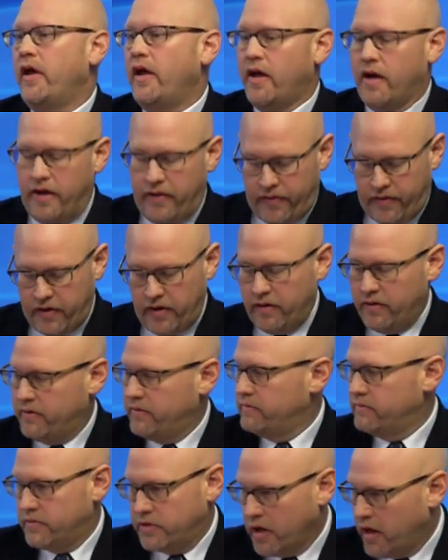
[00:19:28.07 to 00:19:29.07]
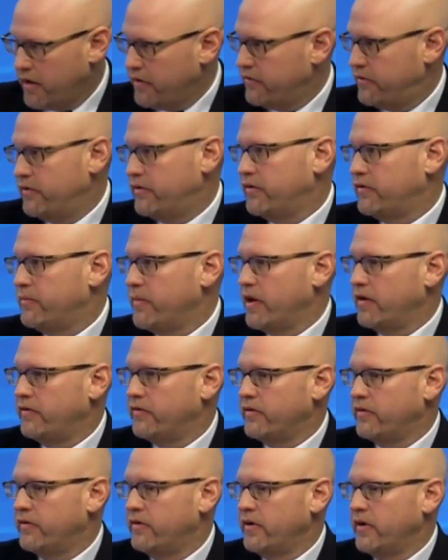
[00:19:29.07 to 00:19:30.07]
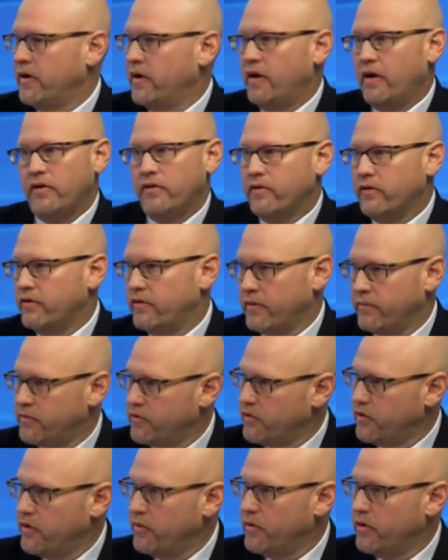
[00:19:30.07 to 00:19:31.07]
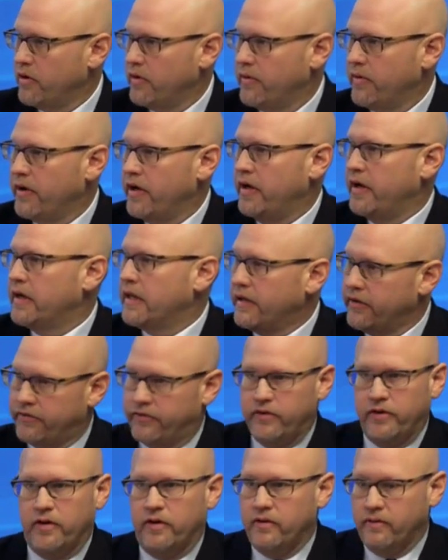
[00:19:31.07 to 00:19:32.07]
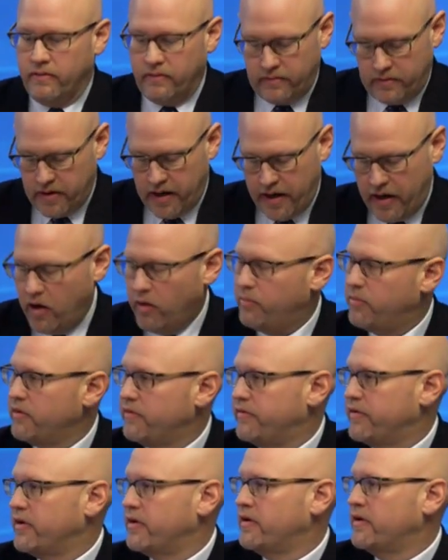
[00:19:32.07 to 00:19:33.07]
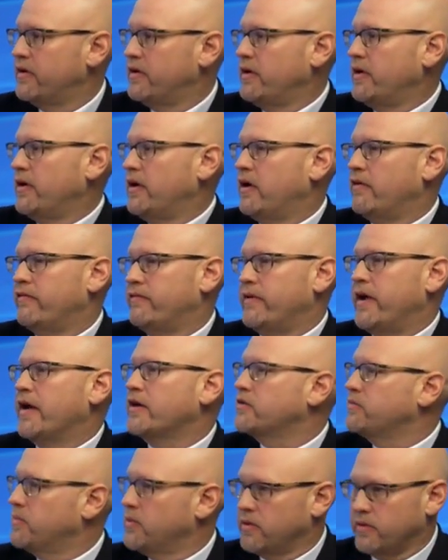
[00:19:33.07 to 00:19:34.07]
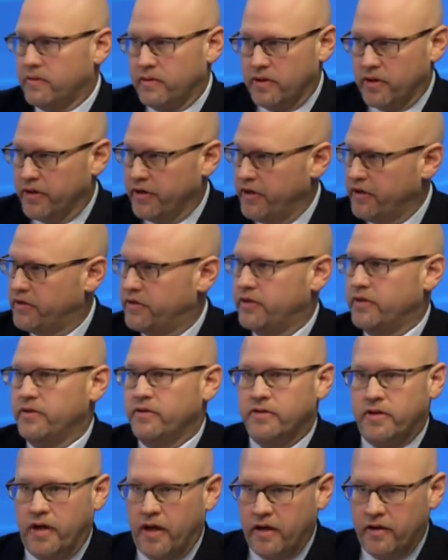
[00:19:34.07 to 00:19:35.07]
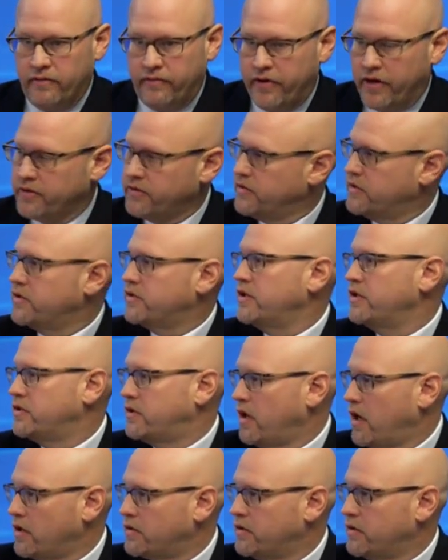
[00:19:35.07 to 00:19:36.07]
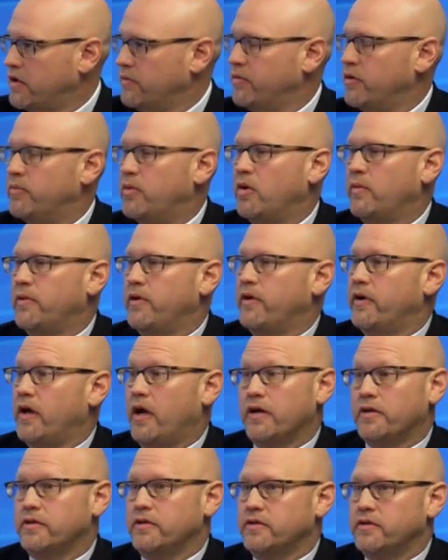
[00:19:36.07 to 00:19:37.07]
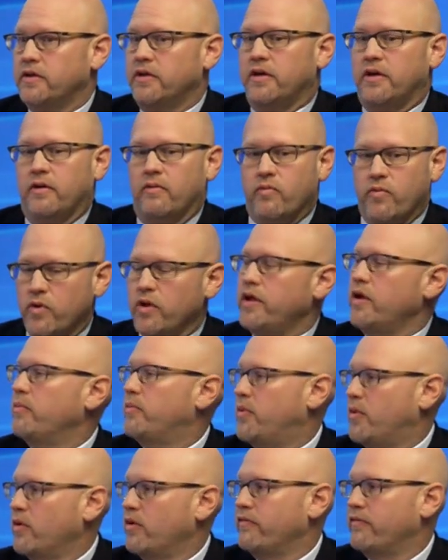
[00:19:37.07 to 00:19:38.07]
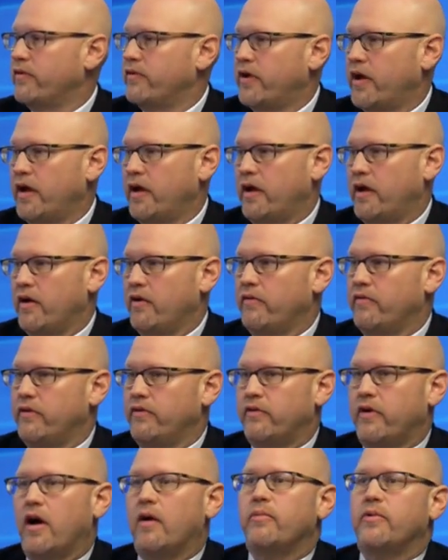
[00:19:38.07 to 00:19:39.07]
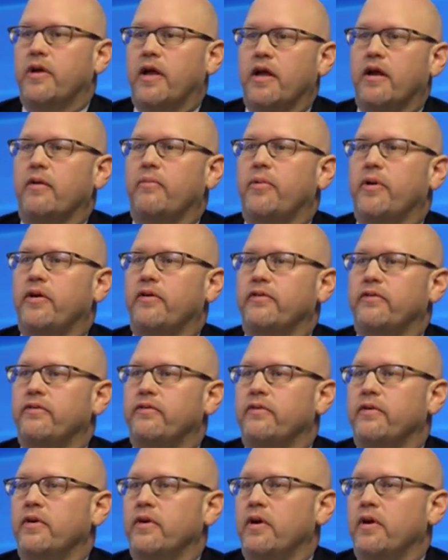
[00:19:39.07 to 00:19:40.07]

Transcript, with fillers: And I think, John, as you just mentioned, and George, I'm sure you would agree, enlisting the help of, a, of expert clinicians, uh, infectious disease docs that could be pulmonary docs, is really important for taking care of these complicated patients.